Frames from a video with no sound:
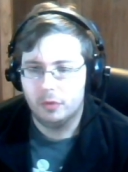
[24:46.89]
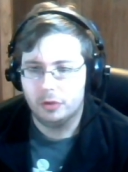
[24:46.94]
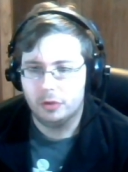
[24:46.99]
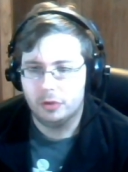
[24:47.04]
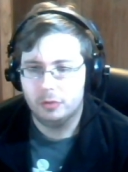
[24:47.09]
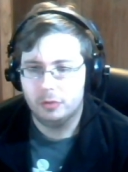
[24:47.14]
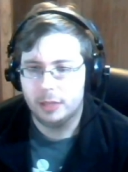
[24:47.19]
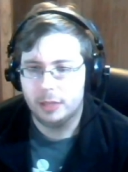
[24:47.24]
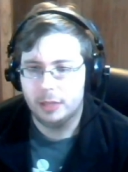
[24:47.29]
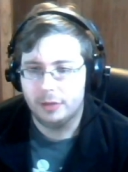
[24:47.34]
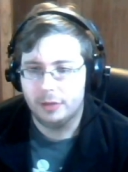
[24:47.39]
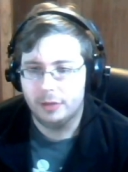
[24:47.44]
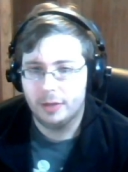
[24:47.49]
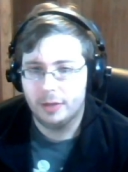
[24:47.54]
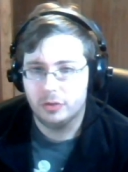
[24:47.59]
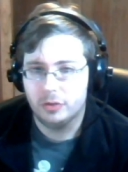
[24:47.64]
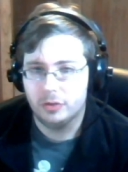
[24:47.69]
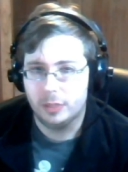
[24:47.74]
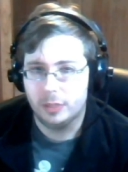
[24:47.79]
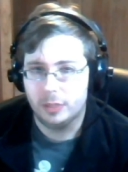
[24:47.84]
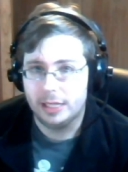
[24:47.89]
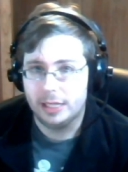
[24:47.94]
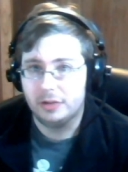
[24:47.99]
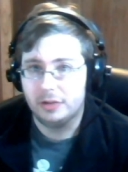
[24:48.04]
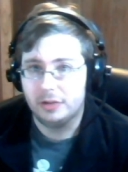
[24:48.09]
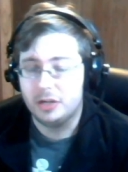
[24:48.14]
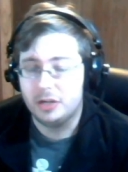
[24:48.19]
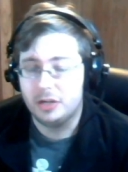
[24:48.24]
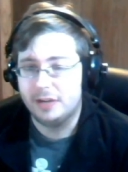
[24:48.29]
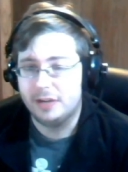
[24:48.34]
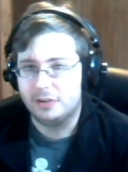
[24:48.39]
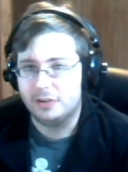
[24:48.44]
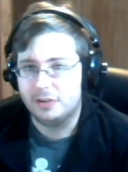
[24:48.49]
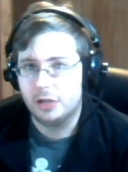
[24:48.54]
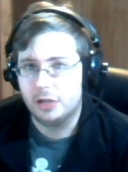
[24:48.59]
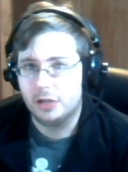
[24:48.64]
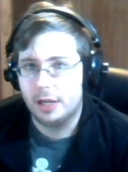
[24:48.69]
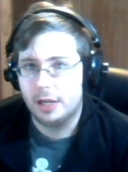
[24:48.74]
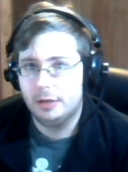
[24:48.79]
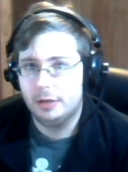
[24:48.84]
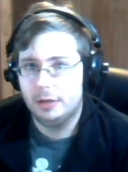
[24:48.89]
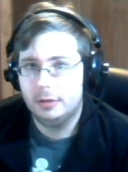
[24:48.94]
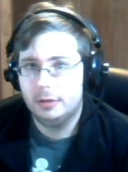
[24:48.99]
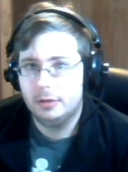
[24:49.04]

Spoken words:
2-bladed ranger really gets a chance to shine.